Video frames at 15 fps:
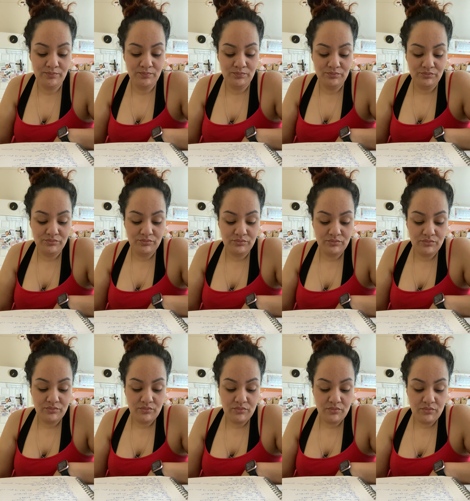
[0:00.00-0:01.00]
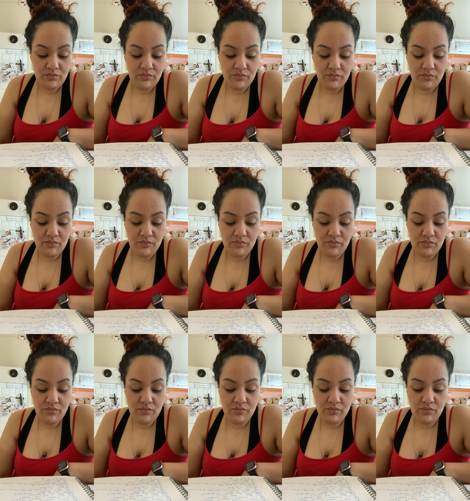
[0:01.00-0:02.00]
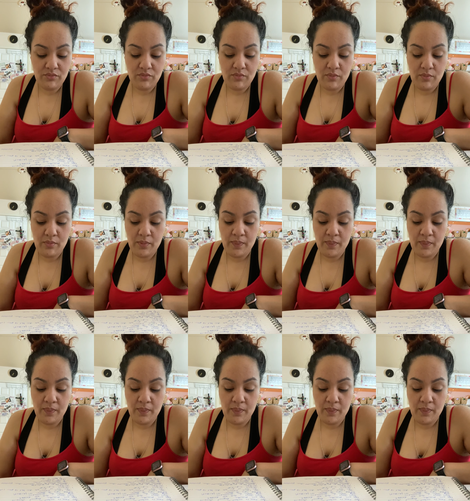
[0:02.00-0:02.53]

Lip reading: (no one is talking)